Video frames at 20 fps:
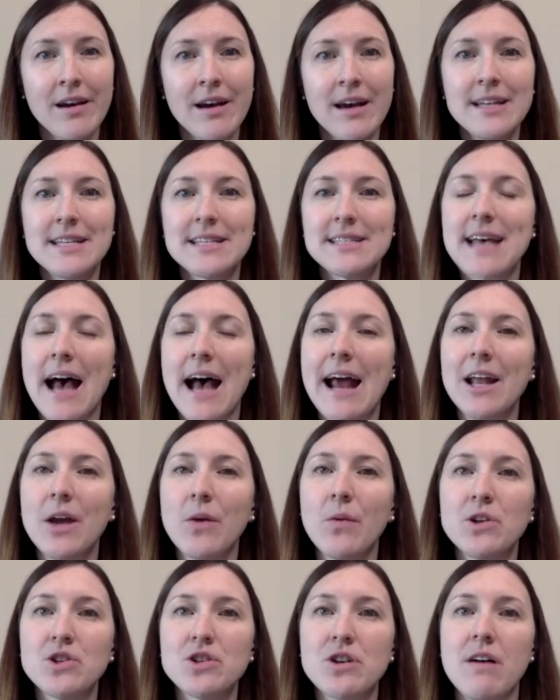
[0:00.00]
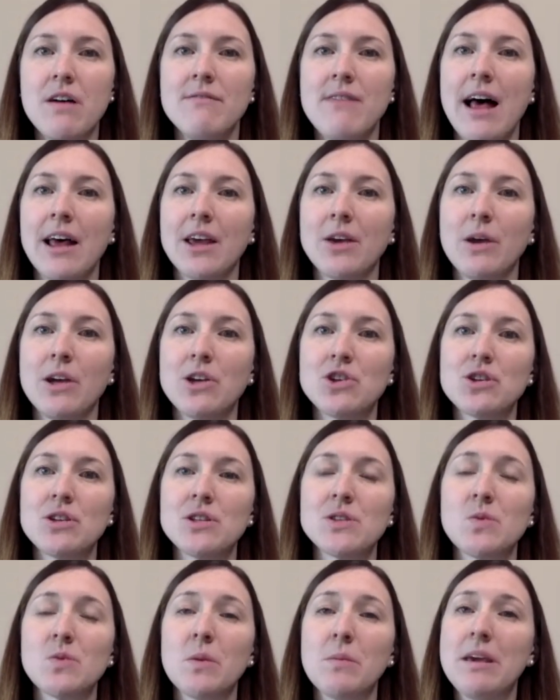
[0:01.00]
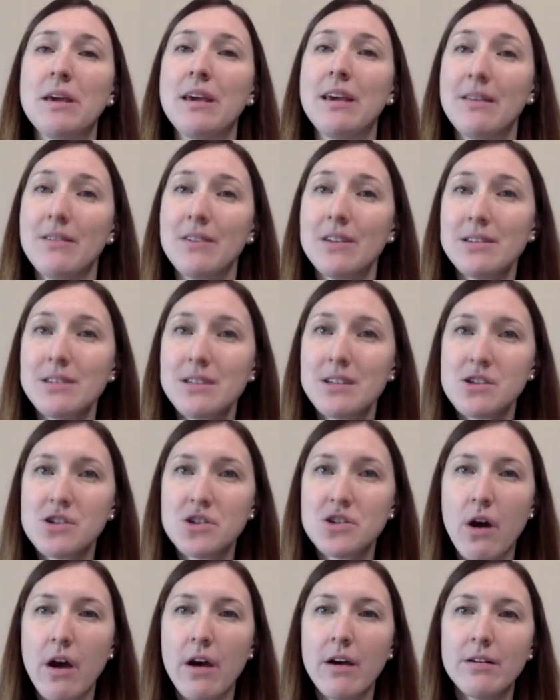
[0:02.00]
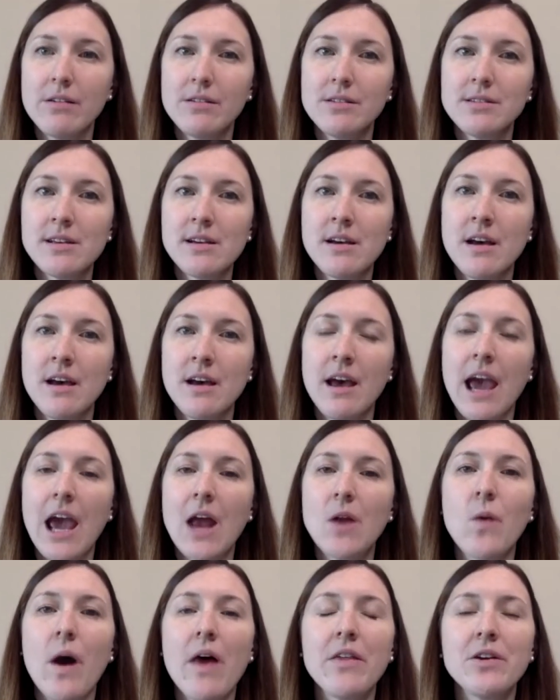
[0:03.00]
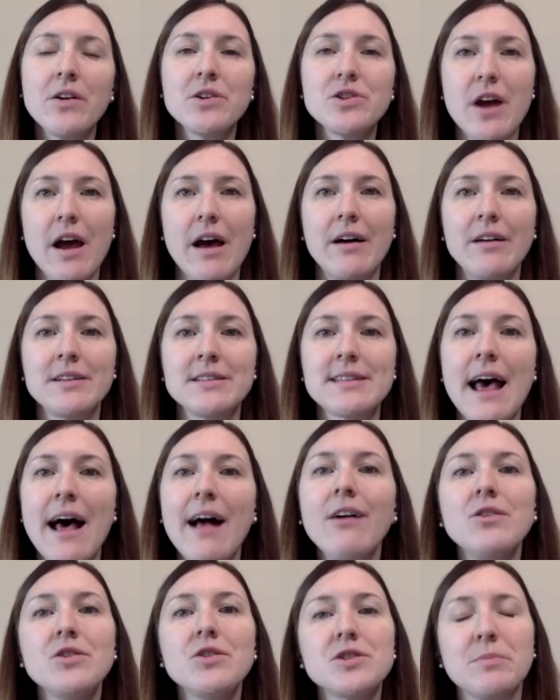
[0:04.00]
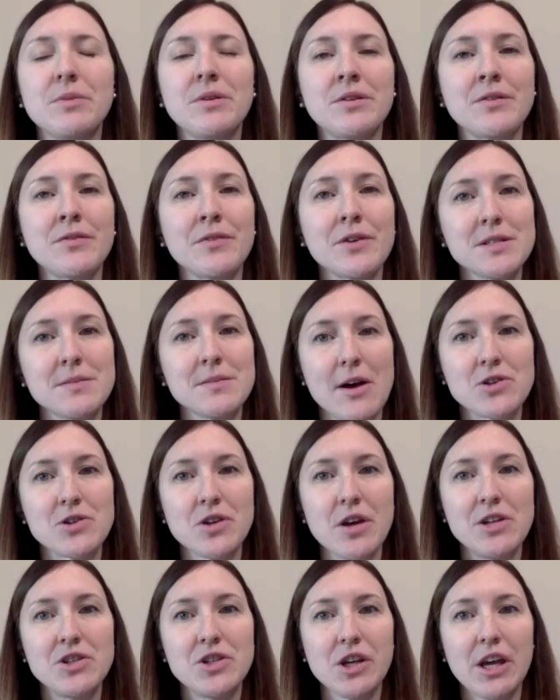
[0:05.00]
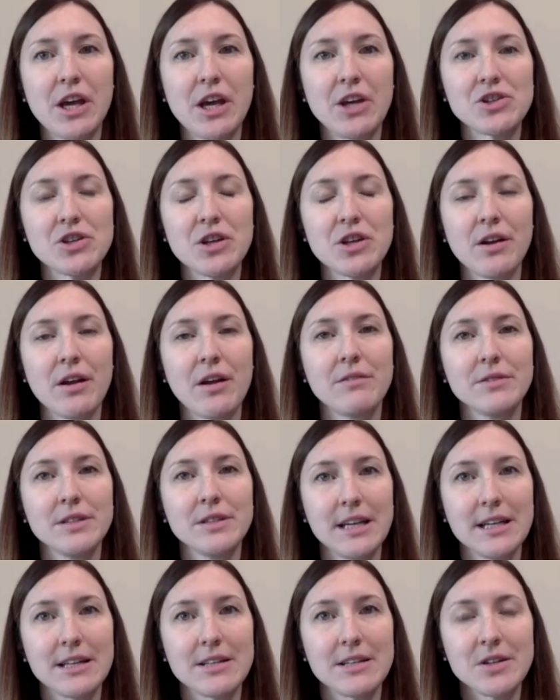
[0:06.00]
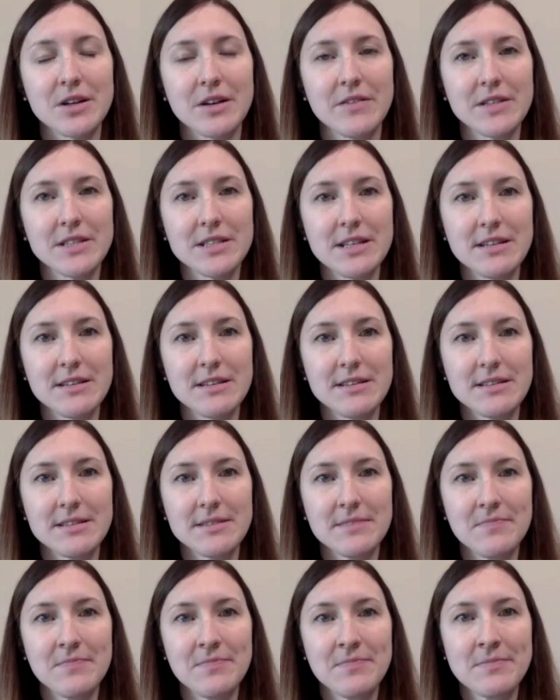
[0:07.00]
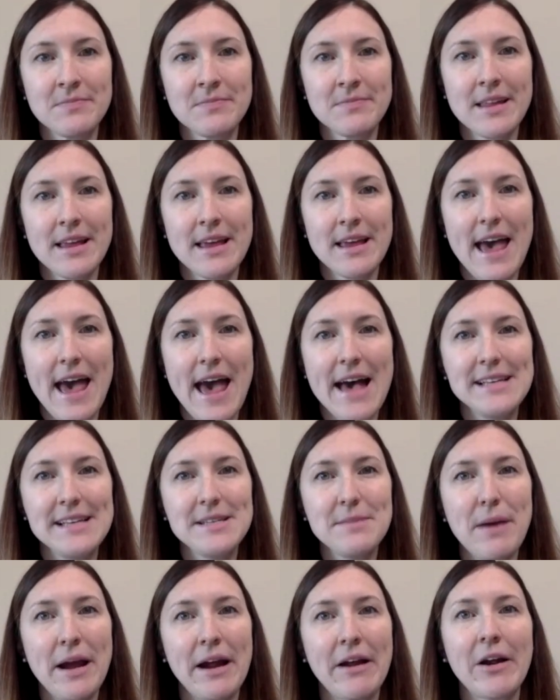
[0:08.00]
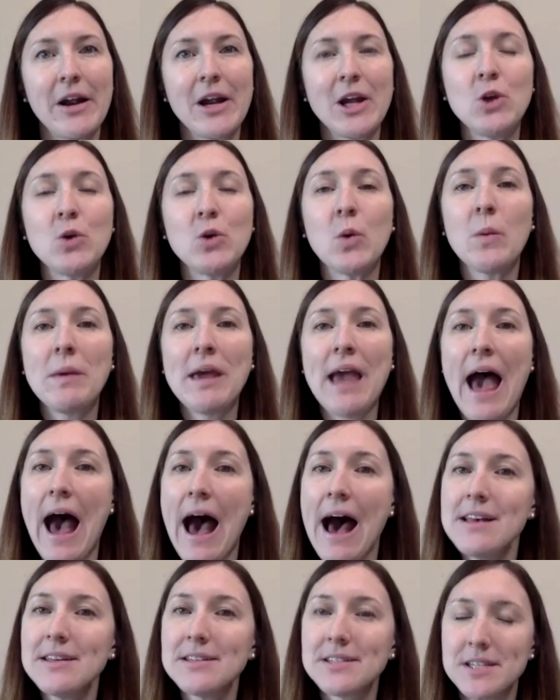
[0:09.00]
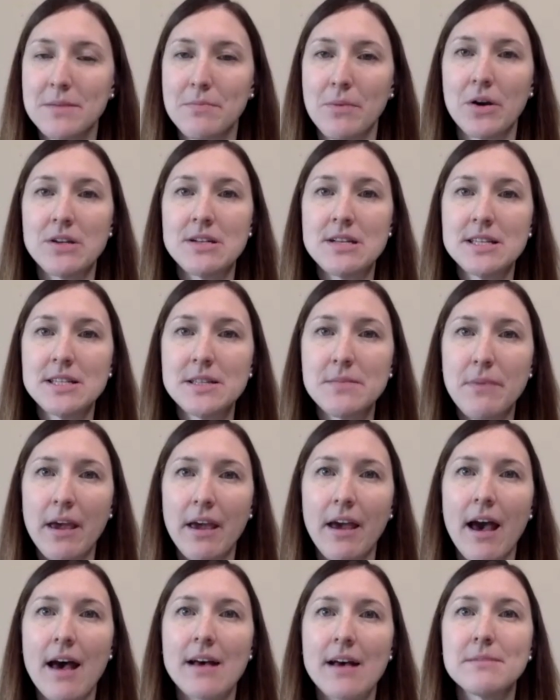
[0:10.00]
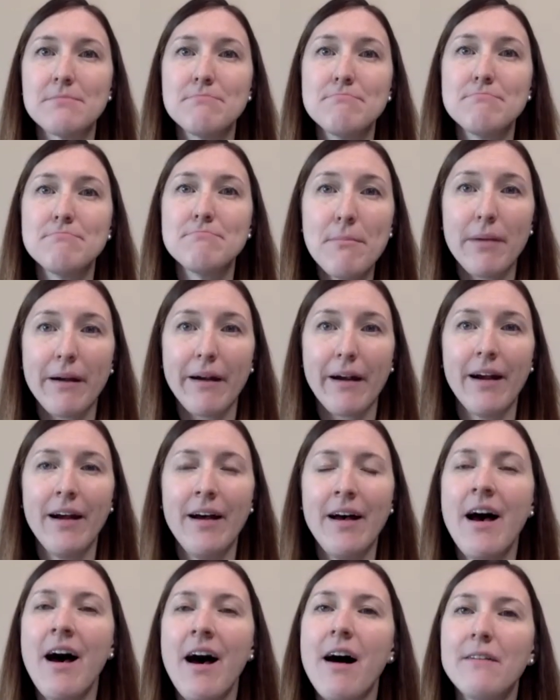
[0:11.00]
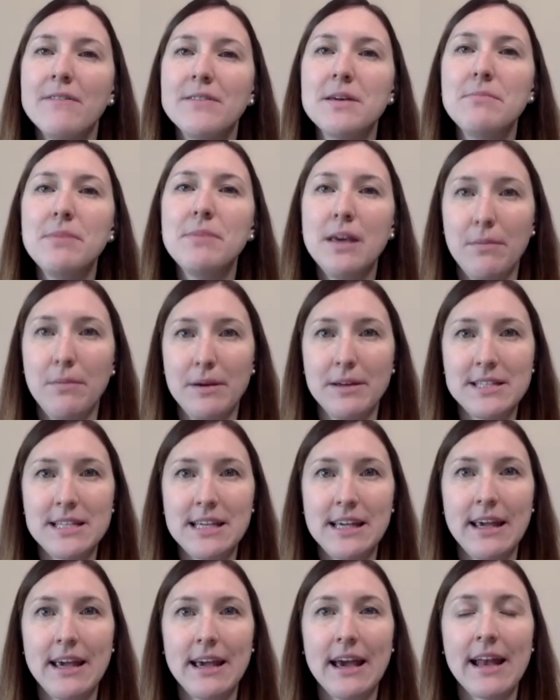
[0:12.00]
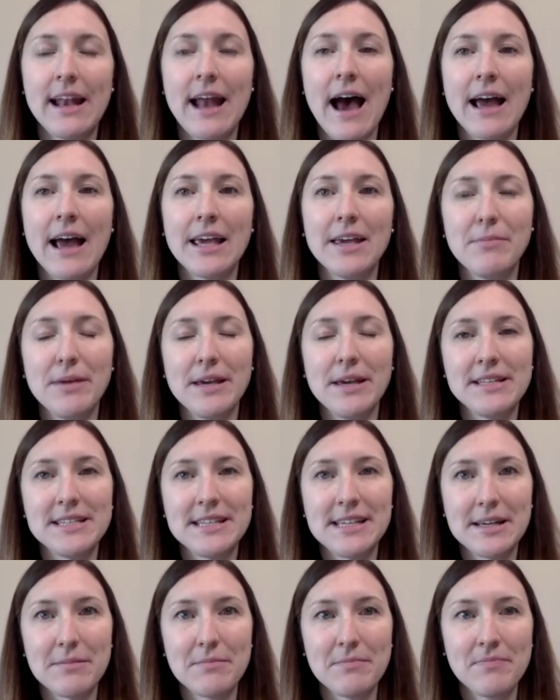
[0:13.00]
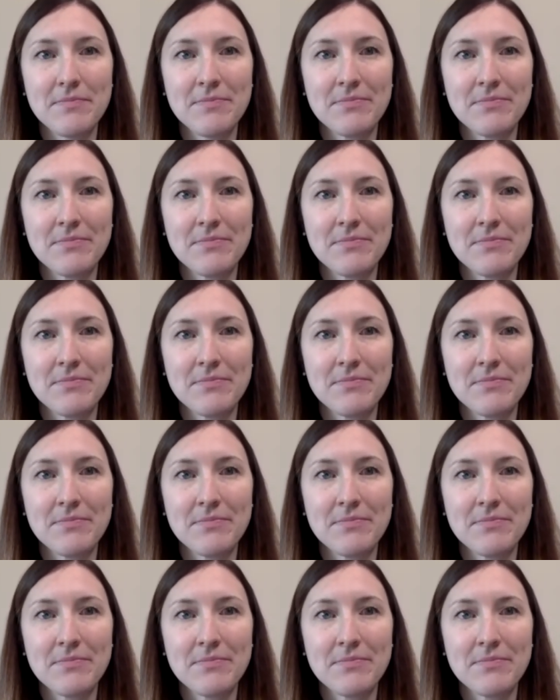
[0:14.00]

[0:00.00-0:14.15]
deciding which evaluations will be given to your child, and whether your child is eligible for special education and related services. As a parent, you will be asked to participate as a member of the PPT and IEP team.